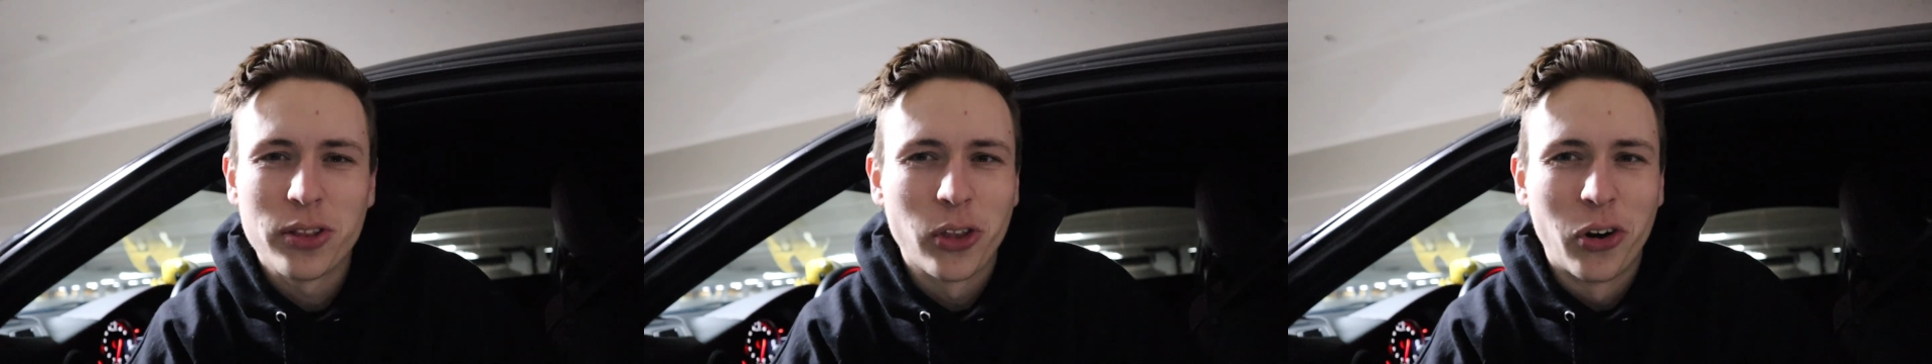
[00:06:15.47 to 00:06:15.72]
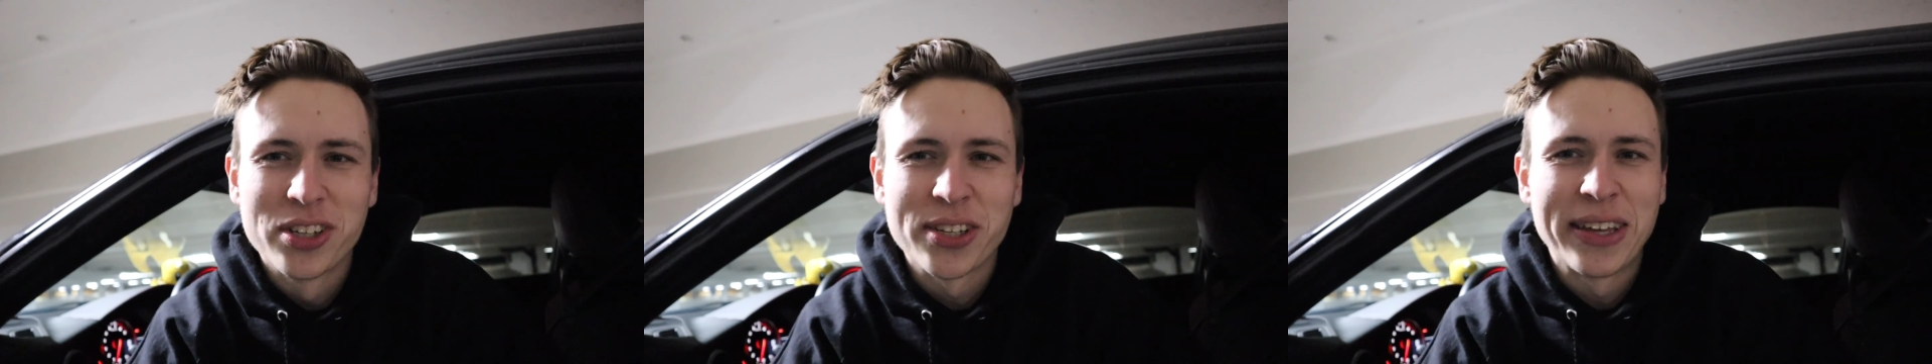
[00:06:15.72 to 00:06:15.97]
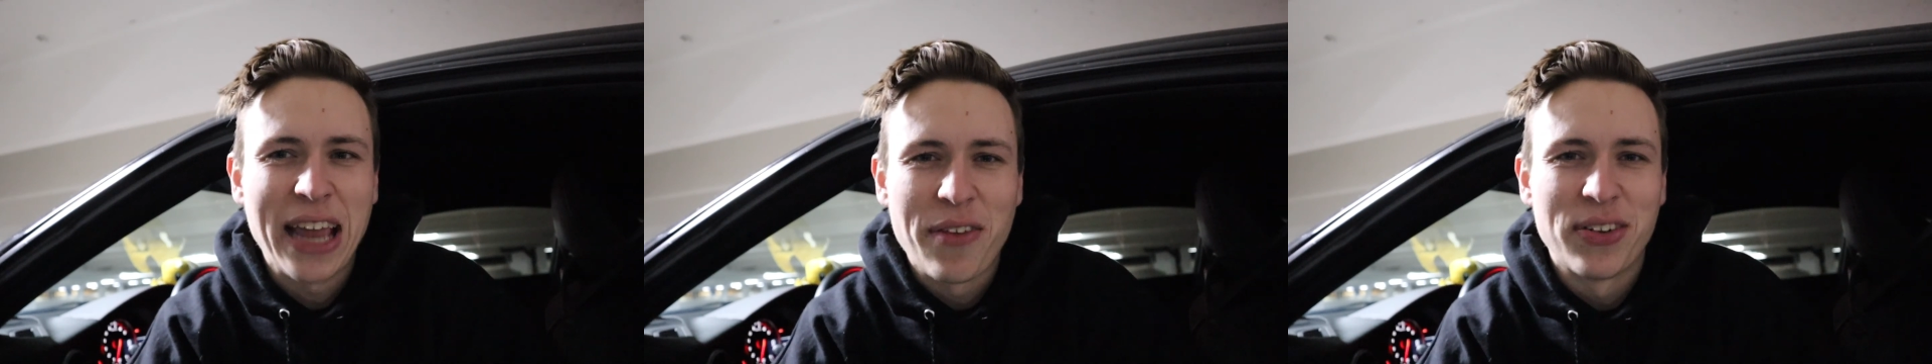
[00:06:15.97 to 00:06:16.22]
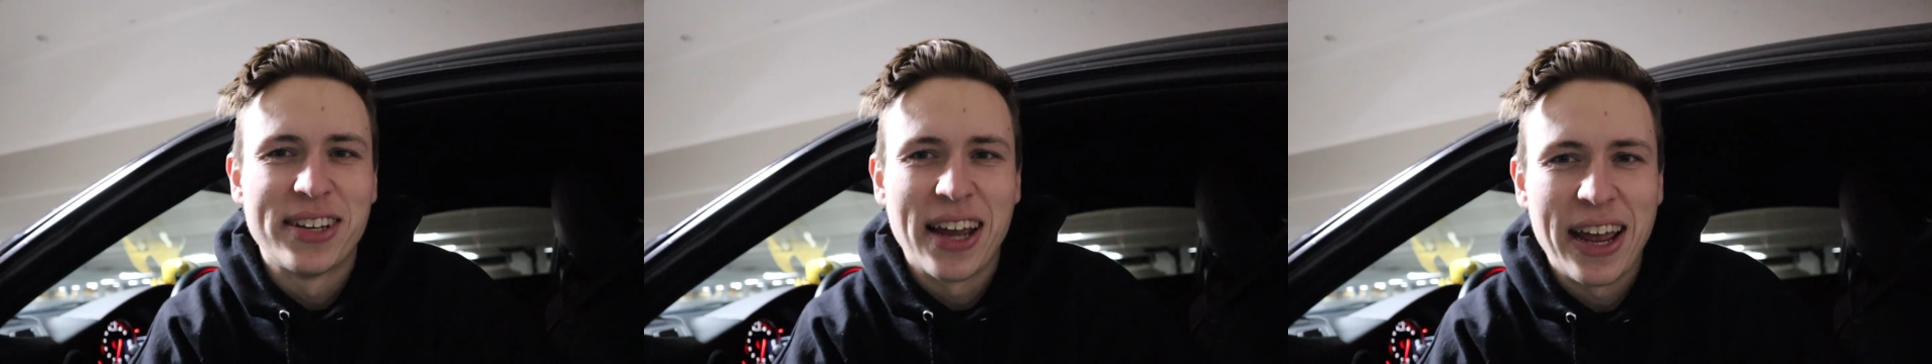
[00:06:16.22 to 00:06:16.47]
learn something
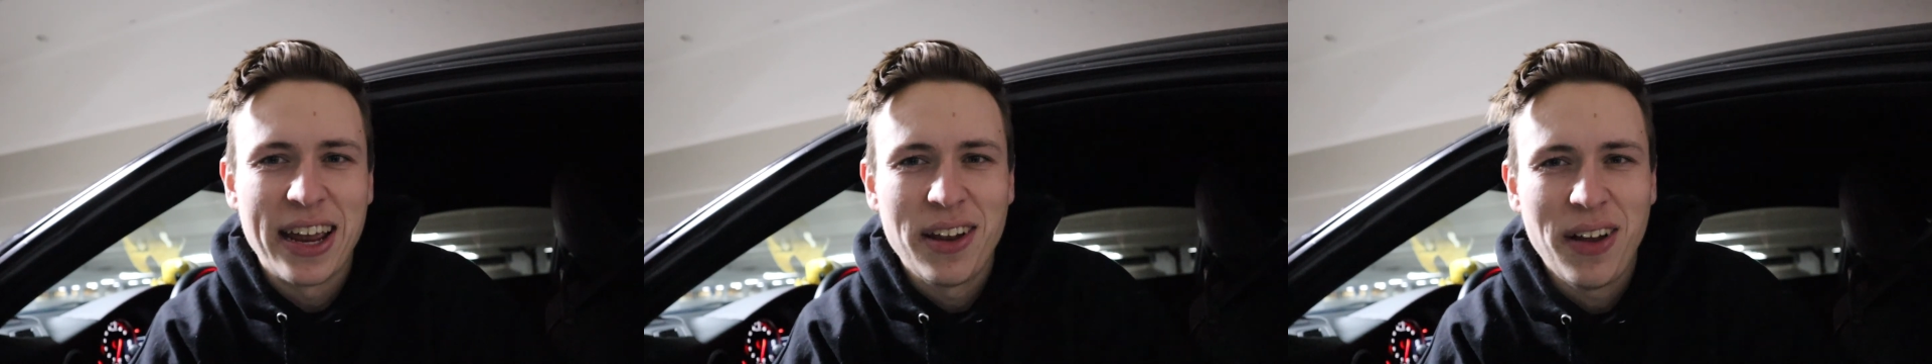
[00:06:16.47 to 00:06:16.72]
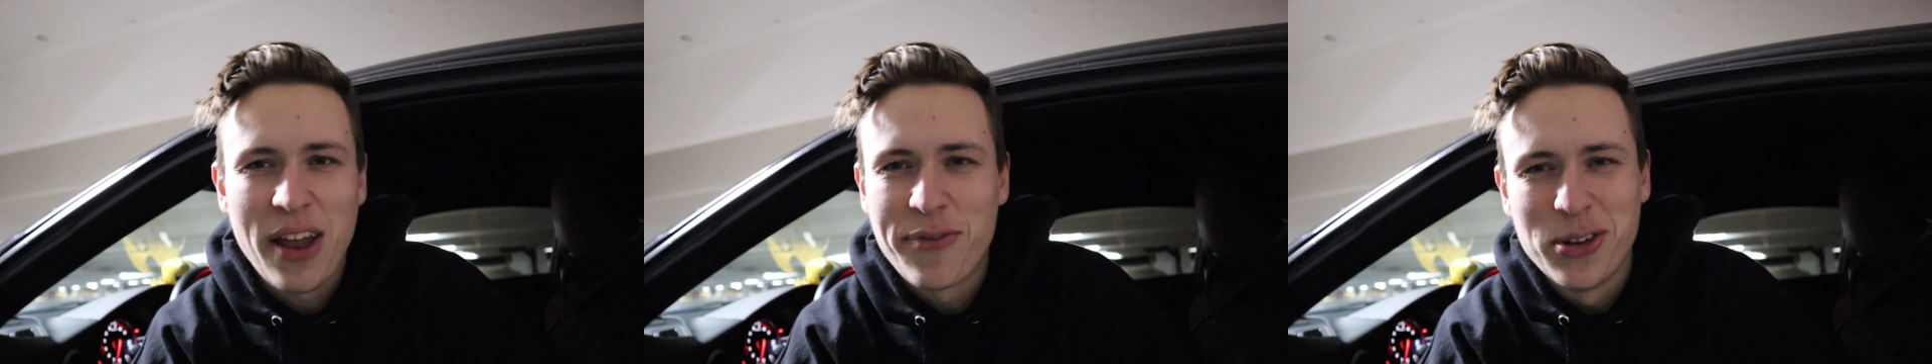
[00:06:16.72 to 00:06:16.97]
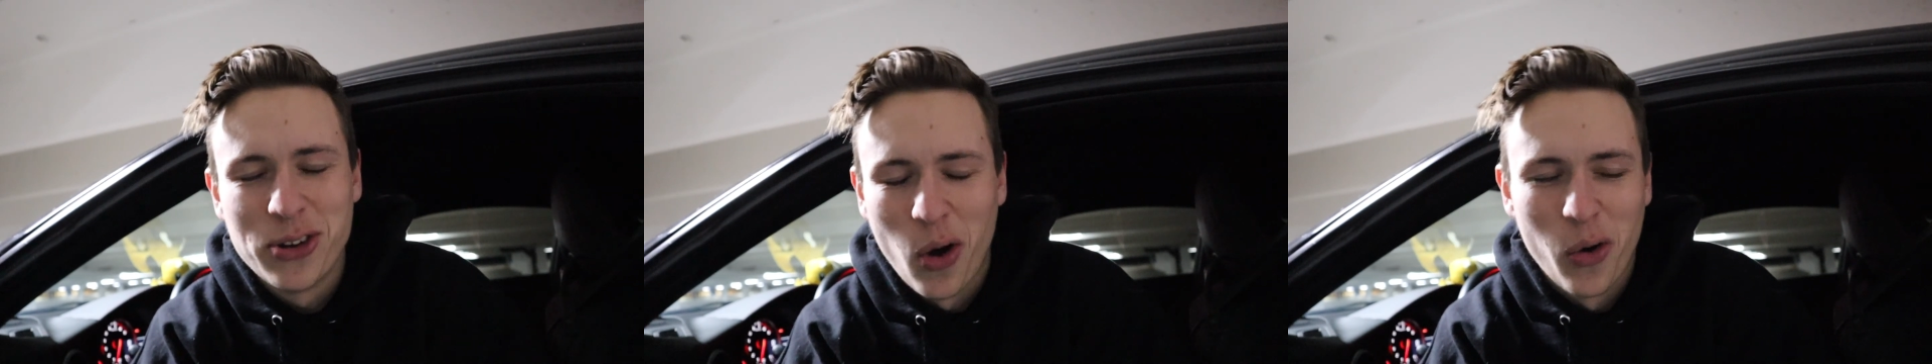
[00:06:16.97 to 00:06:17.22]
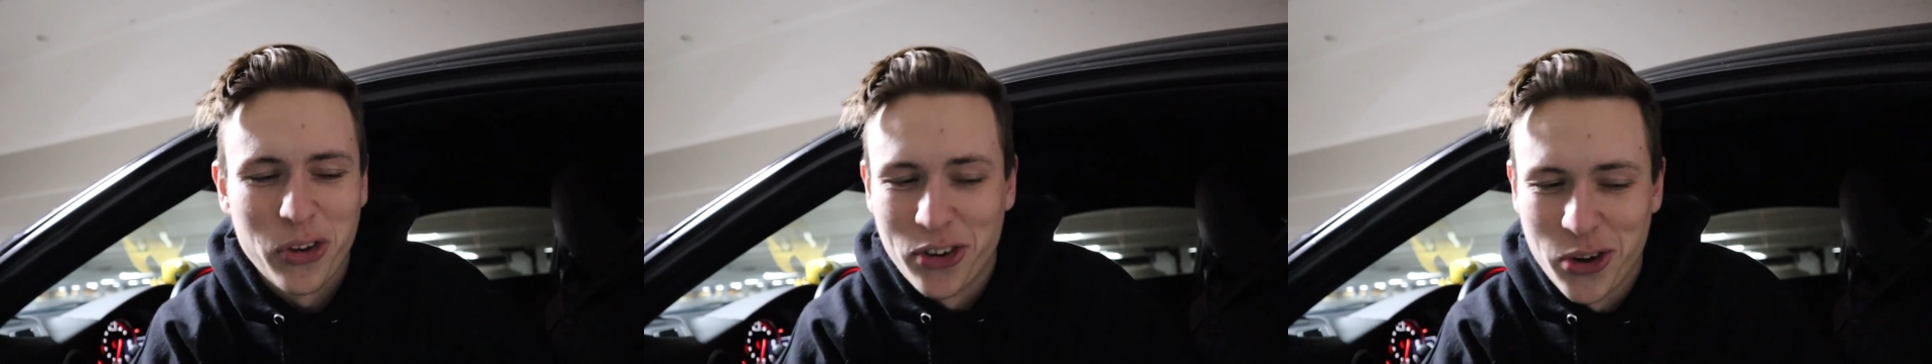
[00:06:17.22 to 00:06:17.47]
every day. If you
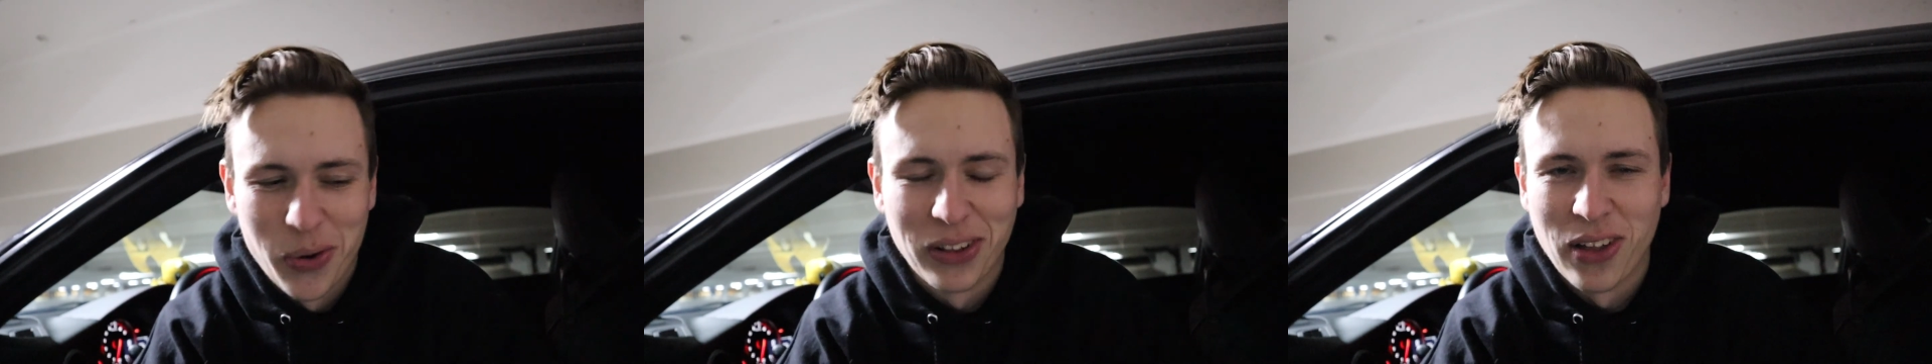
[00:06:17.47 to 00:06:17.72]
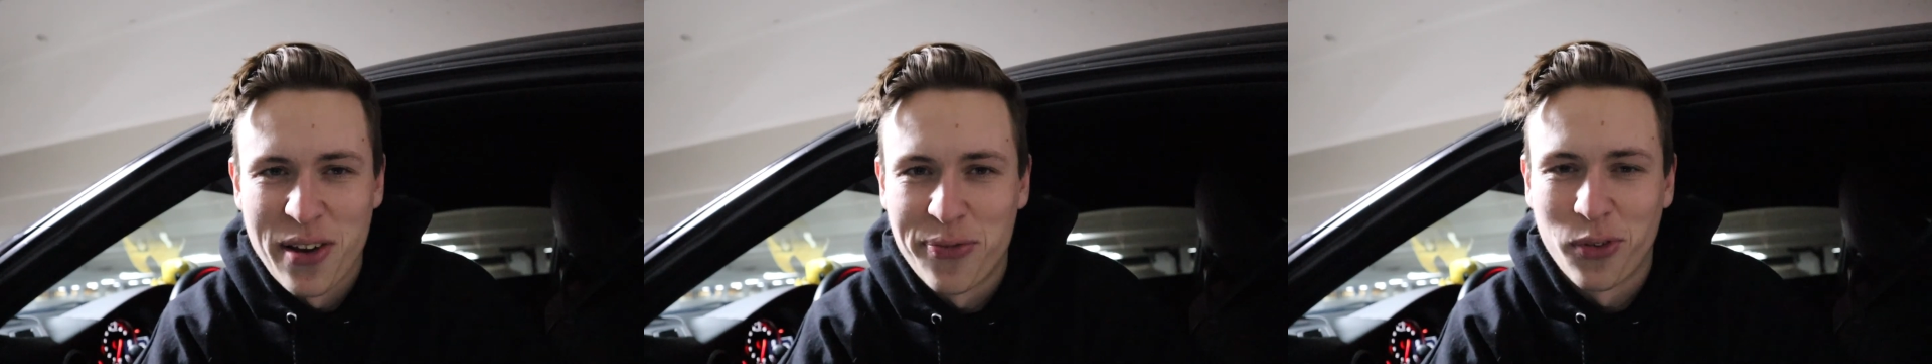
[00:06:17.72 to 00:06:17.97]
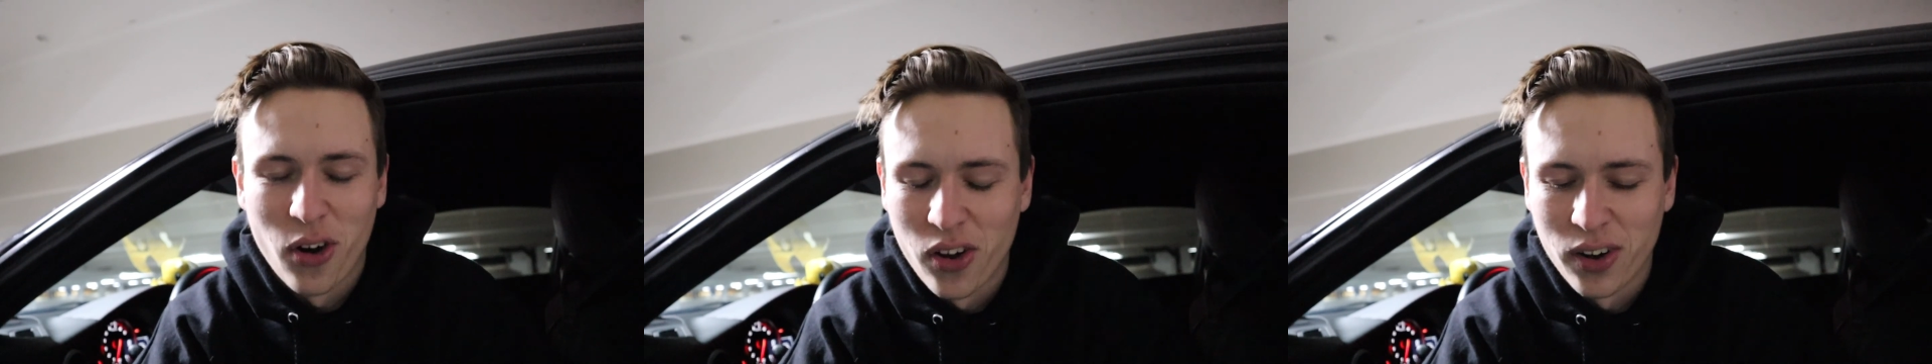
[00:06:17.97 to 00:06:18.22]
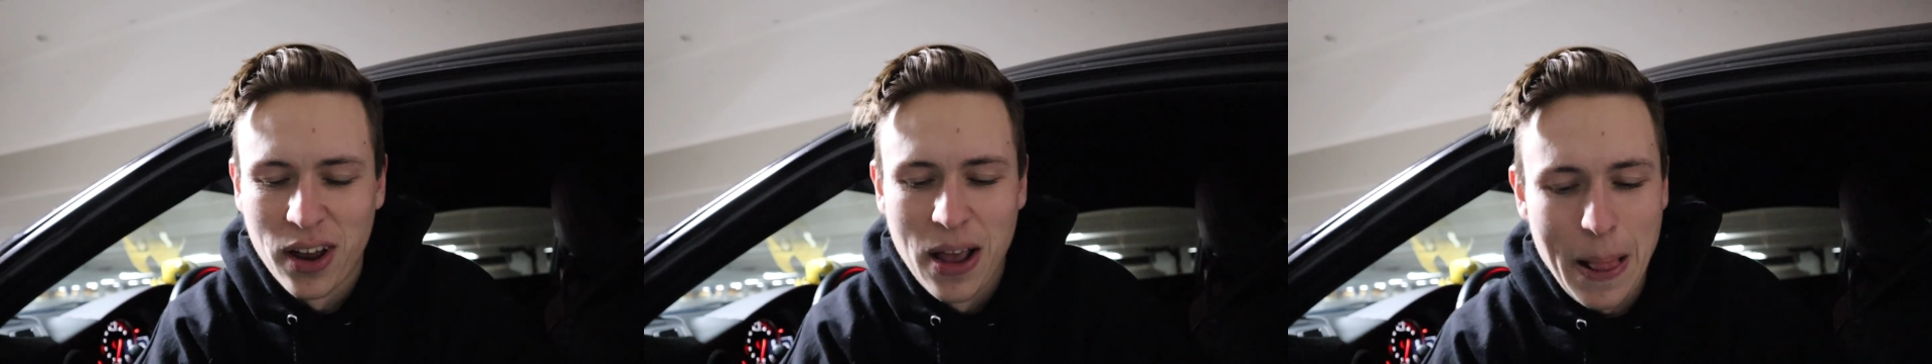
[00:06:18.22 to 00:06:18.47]
don't, you're doing life wrong.